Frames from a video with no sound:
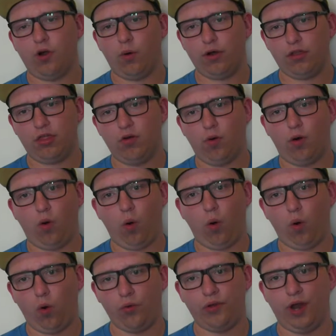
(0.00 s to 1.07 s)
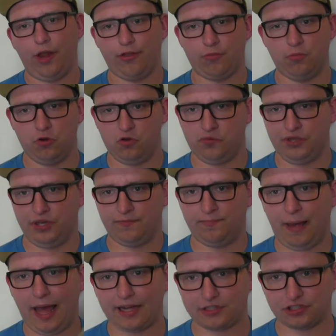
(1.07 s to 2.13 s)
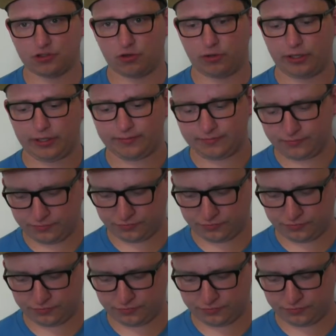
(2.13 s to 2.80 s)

going through a whole nother movie of backstory.